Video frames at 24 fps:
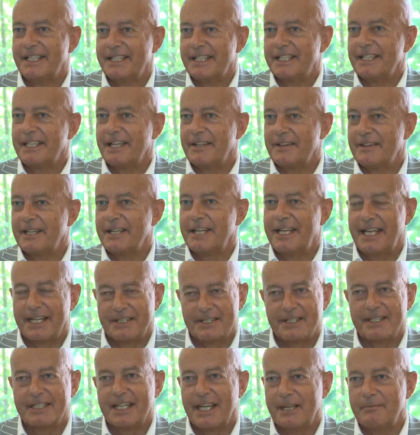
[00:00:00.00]
and I think,
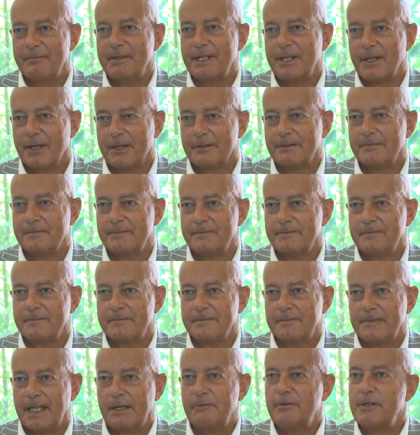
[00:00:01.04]
yes, it can be done.
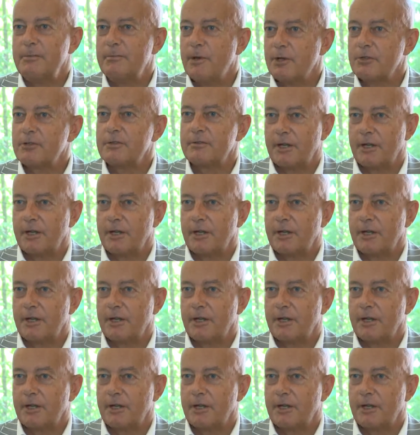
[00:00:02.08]
Mm-hmm. And we must